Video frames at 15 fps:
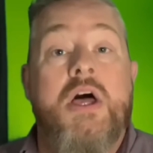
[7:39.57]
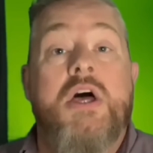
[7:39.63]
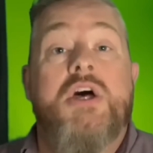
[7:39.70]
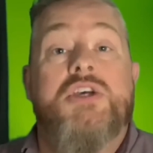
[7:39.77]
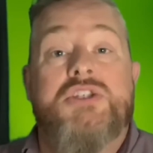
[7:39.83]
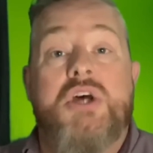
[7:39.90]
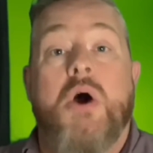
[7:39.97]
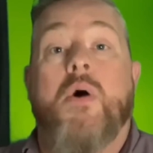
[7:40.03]

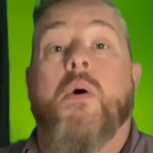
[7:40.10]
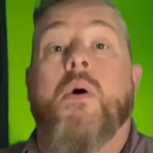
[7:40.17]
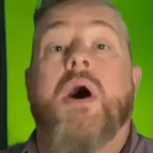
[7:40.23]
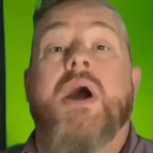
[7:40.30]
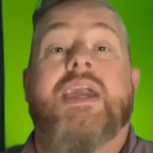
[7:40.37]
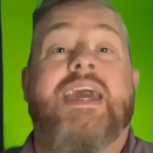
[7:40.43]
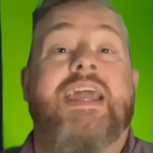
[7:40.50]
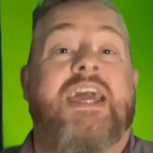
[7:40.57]
So
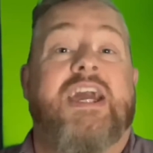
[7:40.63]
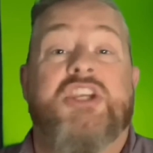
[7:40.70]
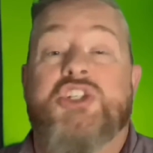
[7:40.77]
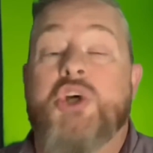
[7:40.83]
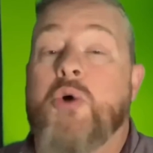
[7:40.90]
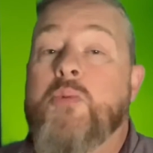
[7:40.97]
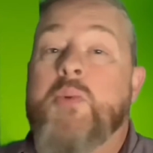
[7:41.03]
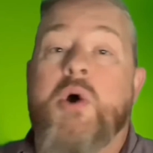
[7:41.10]
getting a
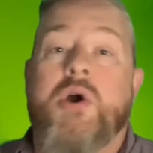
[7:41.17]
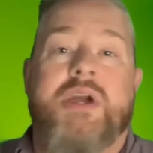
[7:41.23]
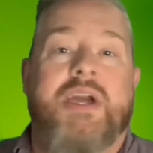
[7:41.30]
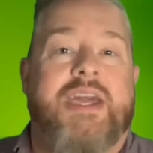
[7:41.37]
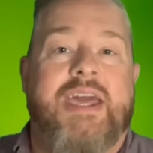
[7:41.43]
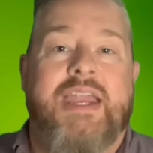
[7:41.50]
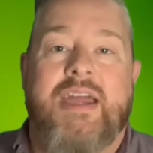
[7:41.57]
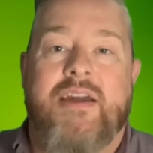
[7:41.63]
joke book,
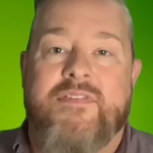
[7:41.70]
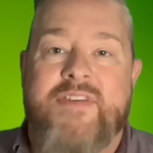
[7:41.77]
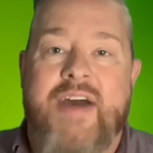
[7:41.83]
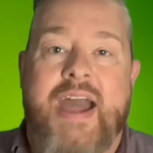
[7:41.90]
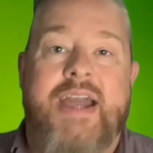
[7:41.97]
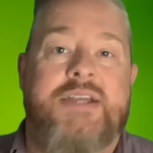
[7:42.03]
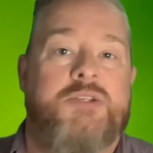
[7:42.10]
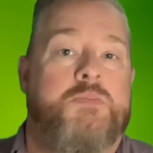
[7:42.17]
getting a
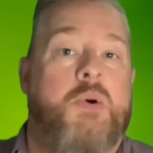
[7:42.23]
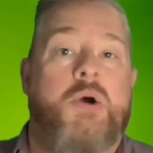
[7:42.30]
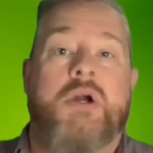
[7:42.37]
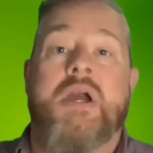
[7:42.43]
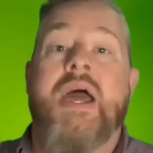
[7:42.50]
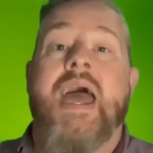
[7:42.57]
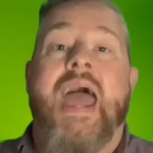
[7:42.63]
facts book,